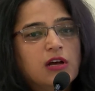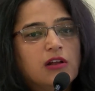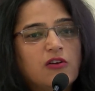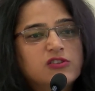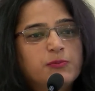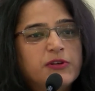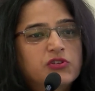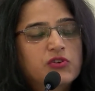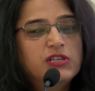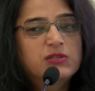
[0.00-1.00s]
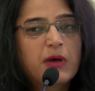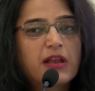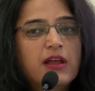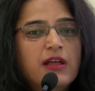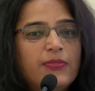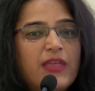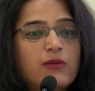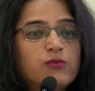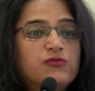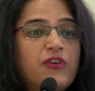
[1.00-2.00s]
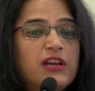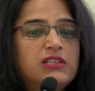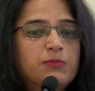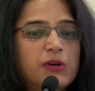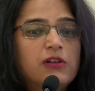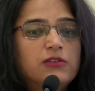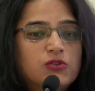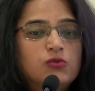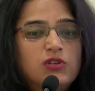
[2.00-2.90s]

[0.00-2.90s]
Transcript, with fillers: a lot of split screens but that was very typical to